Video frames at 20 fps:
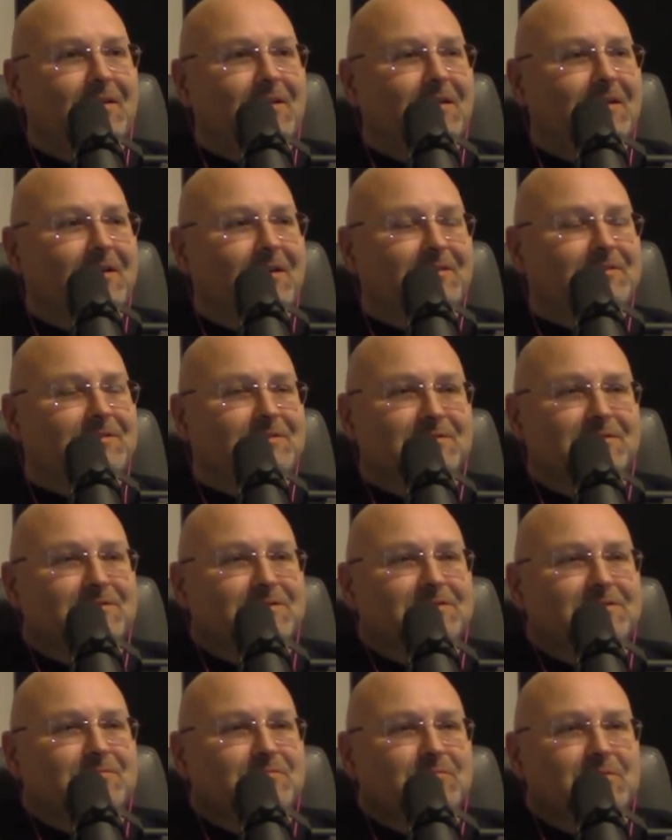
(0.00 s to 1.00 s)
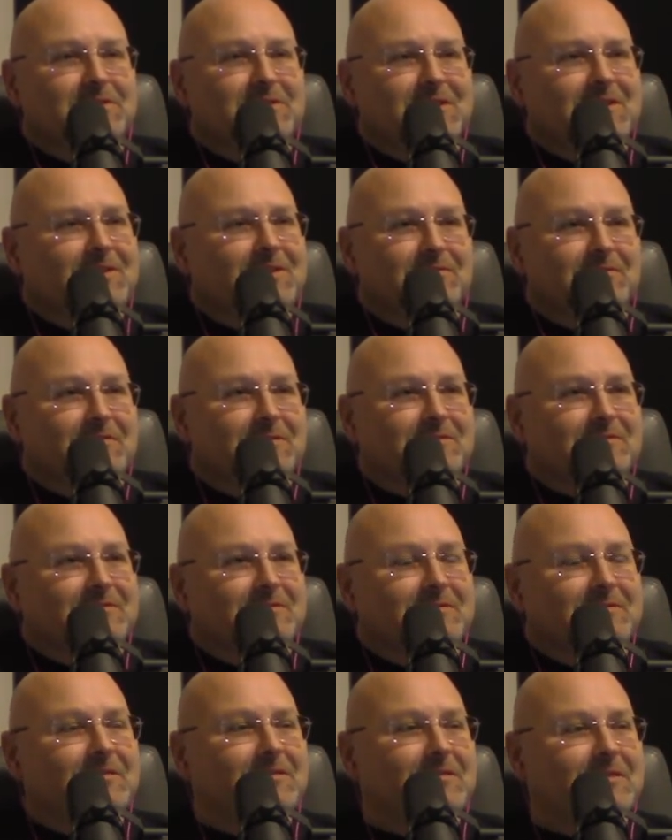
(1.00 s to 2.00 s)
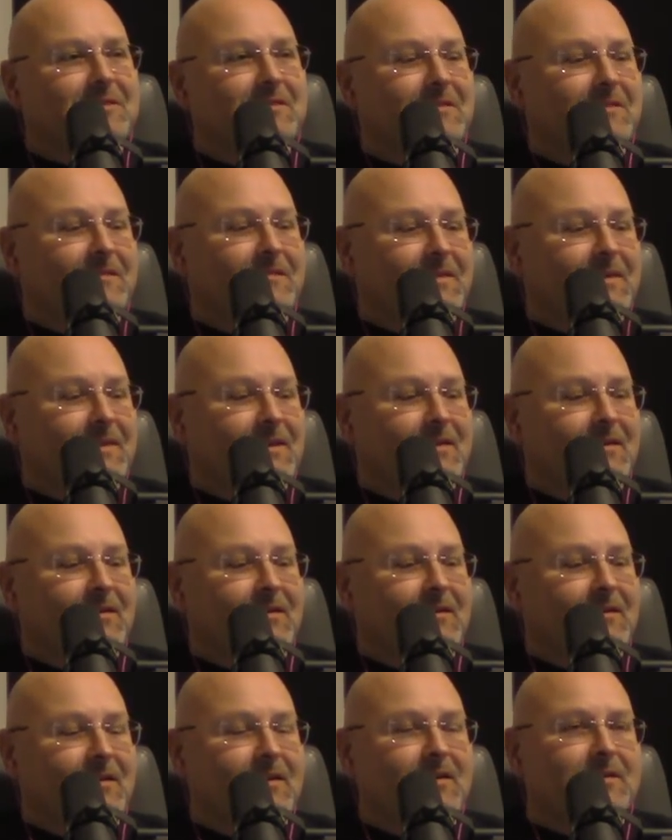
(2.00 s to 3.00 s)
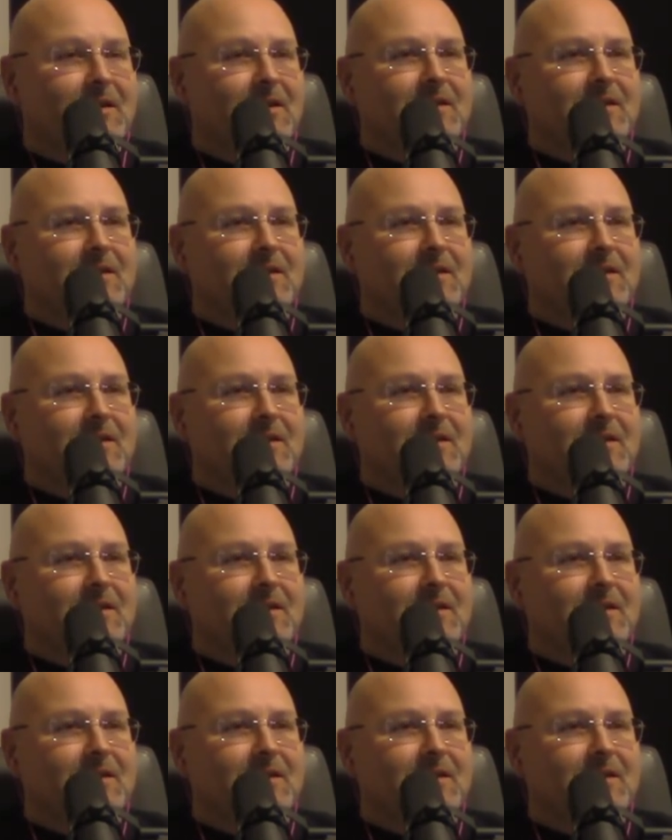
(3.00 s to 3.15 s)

That's just ridiculous. It,